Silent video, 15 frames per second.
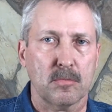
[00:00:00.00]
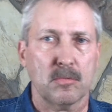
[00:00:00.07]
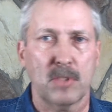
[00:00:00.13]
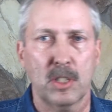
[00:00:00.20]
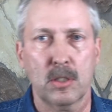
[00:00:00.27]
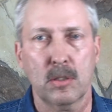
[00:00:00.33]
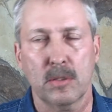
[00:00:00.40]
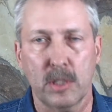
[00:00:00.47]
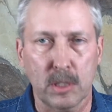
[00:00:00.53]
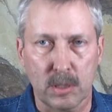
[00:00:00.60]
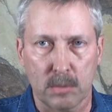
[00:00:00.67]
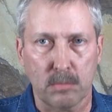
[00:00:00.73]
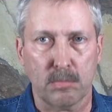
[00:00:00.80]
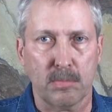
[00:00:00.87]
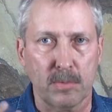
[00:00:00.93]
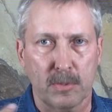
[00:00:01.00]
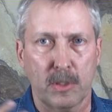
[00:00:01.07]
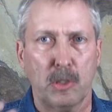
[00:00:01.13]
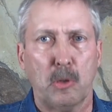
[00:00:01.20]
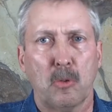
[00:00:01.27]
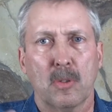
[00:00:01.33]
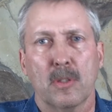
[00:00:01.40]
you know,
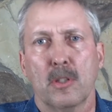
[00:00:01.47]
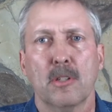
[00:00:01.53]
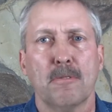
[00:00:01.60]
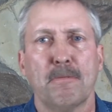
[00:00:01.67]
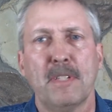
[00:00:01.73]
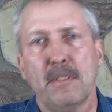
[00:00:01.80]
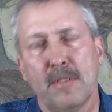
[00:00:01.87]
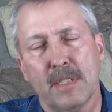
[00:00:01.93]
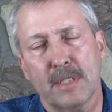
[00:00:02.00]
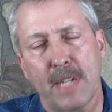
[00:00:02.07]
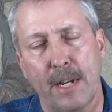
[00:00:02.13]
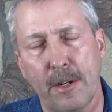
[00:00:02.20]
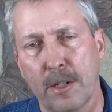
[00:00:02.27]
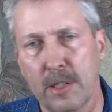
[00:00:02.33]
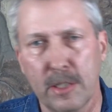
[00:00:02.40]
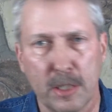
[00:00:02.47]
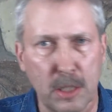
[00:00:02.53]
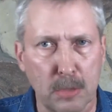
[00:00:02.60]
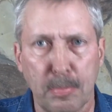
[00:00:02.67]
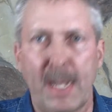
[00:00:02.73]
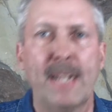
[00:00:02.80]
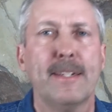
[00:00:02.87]
your feelings got hurt,
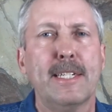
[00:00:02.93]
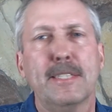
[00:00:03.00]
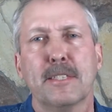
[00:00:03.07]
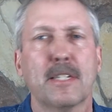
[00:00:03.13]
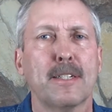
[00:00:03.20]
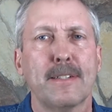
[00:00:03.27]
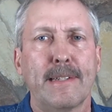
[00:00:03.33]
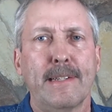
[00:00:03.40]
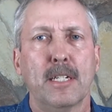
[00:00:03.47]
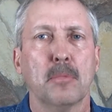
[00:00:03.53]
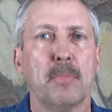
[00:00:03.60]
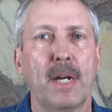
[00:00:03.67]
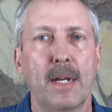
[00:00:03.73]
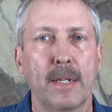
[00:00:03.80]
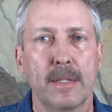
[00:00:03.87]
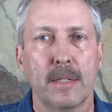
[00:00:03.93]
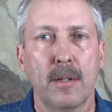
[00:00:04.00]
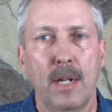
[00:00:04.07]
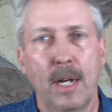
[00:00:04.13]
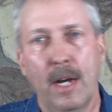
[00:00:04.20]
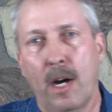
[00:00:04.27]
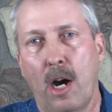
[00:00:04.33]
your panties are in a bind,
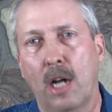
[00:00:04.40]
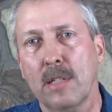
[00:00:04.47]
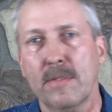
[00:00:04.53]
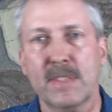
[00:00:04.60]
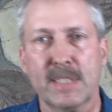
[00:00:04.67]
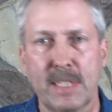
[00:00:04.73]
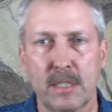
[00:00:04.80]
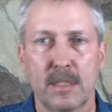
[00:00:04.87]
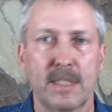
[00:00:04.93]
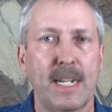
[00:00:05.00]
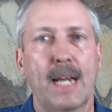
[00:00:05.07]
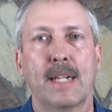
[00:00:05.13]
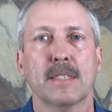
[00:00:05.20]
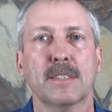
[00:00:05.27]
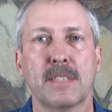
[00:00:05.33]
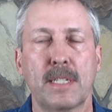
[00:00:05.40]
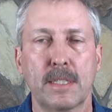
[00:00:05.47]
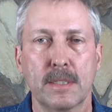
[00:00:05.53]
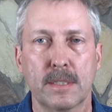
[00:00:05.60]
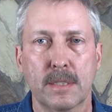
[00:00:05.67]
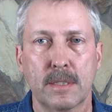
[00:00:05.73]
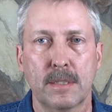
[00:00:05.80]
all of this other
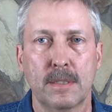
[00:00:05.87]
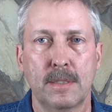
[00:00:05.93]
nonsense,